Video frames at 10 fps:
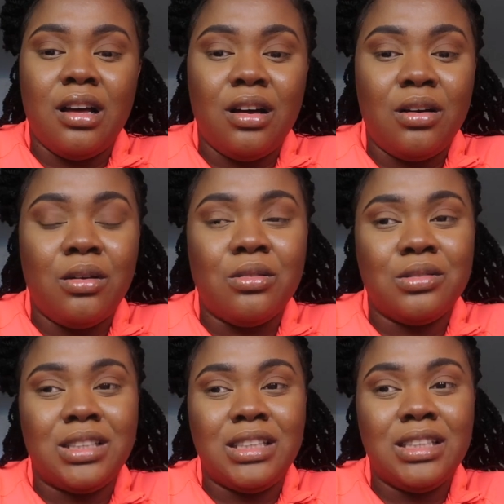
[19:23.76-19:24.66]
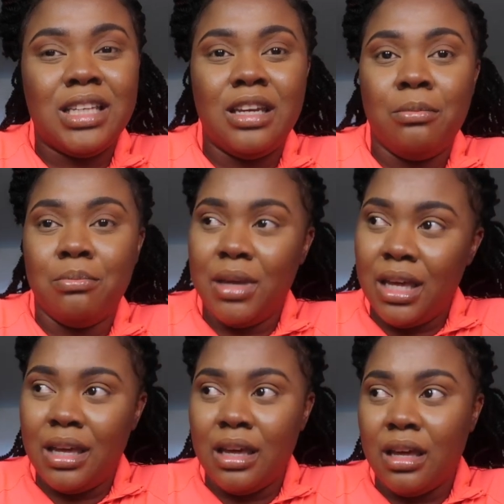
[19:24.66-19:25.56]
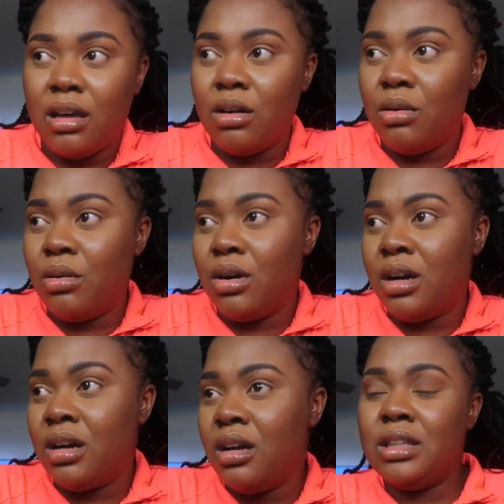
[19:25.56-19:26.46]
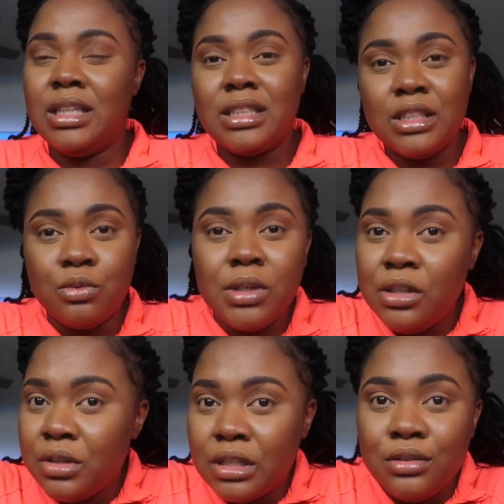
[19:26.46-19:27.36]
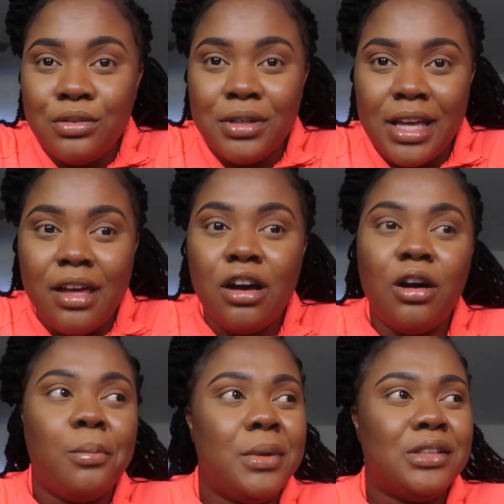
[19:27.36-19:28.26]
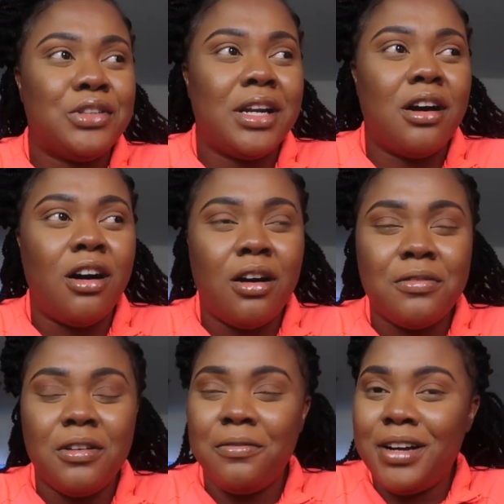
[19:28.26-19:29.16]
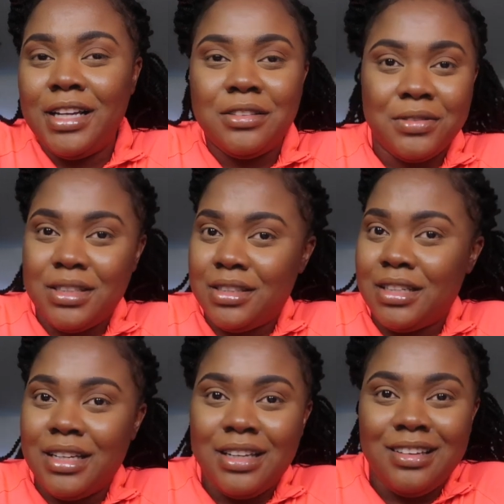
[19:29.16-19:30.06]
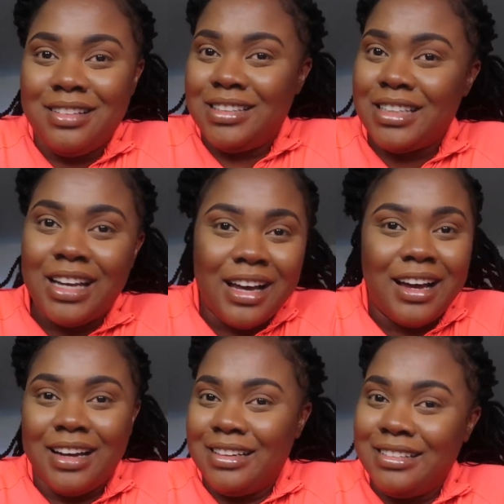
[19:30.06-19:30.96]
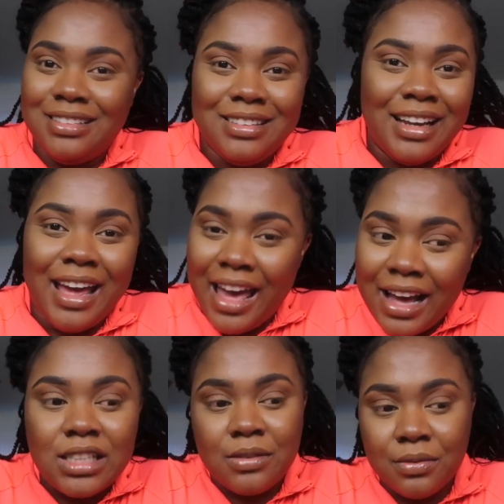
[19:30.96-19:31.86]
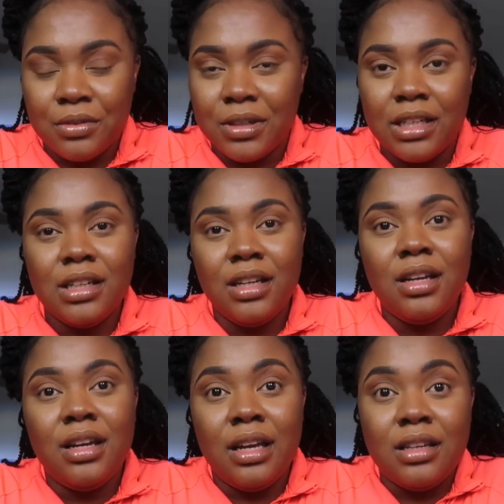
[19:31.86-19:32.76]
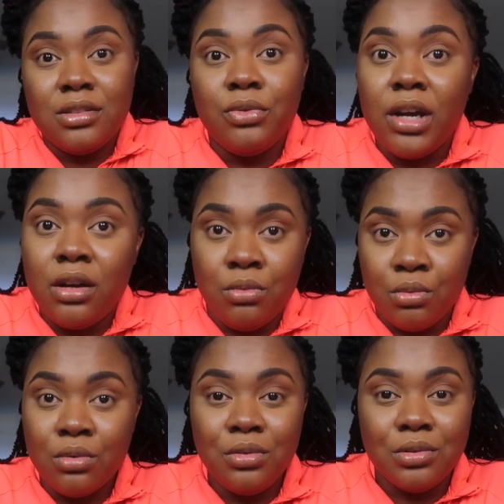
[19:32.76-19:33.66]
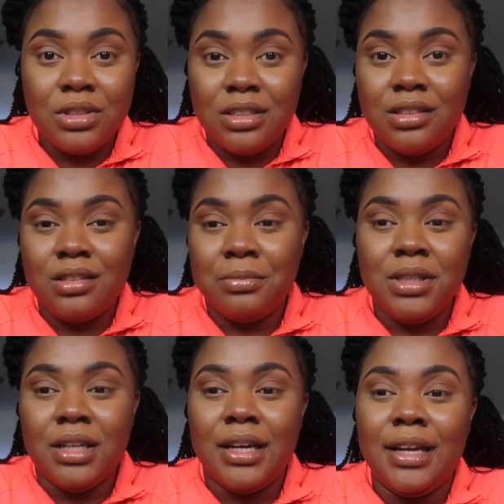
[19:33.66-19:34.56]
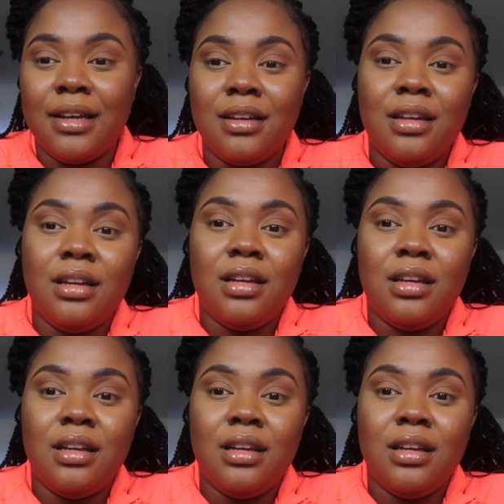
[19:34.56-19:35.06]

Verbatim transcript: oh, she's getting big, or this is what you can do to help, and try to offer advice. And it's like, cha, I didn't ask for it. And it's very rude to just be like,